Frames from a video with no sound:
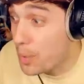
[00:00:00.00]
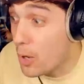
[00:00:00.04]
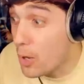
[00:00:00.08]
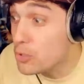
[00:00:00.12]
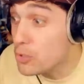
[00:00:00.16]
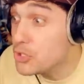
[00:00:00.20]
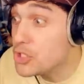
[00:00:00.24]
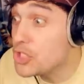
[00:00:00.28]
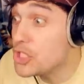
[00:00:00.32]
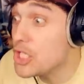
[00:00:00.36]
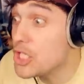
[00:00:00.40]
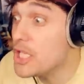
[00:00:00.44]

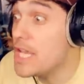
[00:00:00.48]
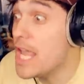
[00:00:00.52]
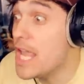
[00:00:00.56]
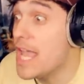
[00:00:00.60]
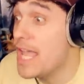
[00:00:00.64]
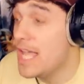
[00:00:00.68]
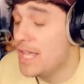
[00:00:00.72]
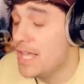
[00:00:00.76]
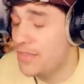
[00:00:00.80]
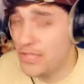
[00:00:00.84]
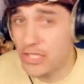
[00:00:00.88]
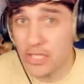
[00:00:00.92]
potion
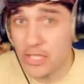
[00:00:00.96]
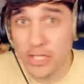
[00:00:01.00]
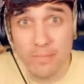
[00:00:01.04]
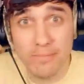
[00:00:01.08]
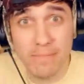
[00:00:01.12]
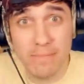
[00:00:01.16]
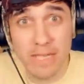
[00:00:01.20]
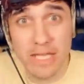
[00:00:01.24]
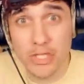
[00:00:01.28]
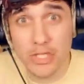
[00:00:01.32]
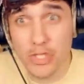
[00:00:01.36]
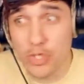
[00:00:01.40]
that
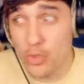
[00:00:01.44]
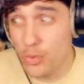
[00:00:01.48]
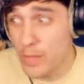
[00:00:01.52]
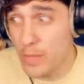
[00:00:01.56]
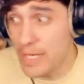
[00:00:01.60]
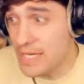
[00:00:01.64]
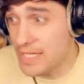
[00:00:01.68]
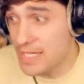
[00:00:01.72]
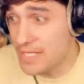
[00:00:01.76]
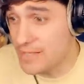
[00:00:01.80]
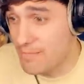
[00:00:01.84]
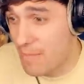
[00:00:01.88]
can make you
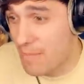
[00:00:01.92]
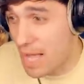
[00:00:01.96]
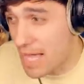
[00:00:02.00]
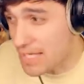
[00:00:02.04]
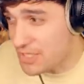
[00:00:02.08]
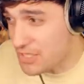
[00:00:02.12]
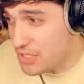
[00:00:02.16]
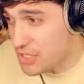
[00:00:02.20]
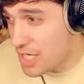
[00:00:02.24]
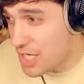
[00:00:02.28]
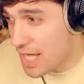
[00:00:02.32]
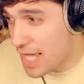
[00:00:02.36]
eat as
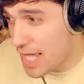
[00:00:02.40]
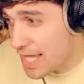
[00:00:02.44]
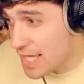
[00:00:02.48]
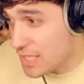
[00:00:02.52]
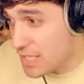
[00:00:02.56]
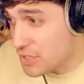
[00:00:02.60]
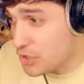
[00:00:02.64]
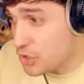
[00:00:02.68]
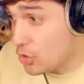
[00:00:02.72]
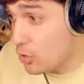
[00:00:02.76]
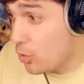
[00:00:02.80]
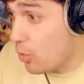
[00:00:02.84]
much
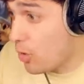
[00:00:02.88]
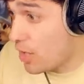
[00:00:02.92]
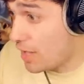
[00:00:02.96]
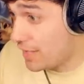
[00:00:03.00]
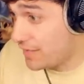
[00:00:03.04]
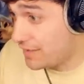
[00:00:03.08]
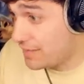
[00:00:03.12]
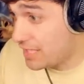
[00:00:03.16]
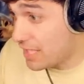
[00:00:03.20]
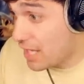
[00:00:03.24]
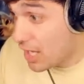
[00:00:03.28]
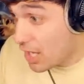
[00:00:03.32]
as you
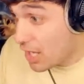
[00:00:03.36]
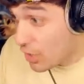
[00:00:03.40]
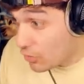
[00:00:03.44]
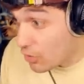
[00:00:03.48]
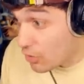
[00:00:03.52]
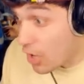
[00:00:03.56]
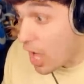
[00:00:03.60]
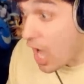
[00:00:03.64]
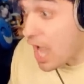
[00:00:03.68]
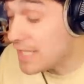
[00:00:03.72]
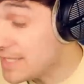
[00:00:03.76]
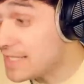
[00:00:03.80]
want.
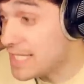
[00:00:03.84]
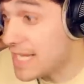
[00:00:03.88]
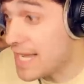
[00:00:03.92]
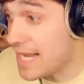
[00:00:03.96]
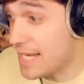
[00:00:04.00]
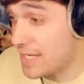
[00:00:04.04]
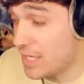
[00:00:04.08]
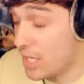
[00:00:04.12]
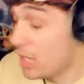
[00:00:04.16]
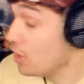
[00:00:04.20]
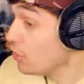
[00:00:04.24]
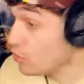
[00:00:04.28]

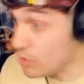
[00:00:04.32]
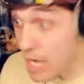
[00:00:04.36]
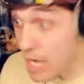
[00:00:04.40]
Octane,